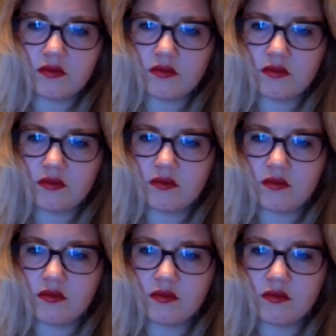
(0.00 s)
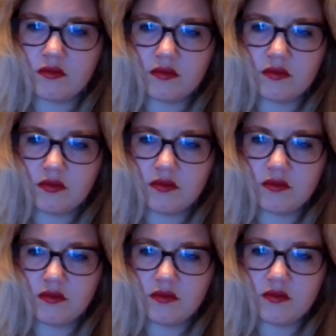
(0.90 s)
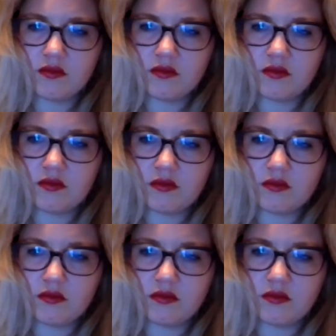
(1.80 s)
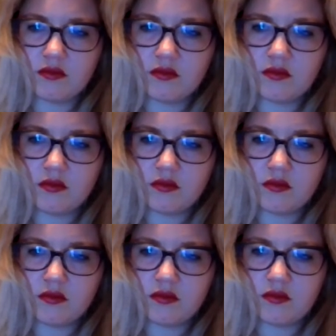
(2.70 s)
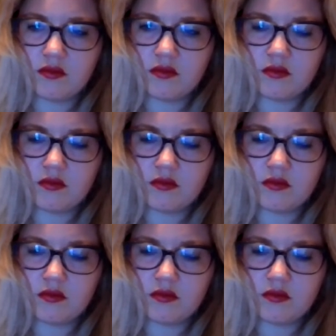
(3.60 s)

No words are spoken by the person on screen.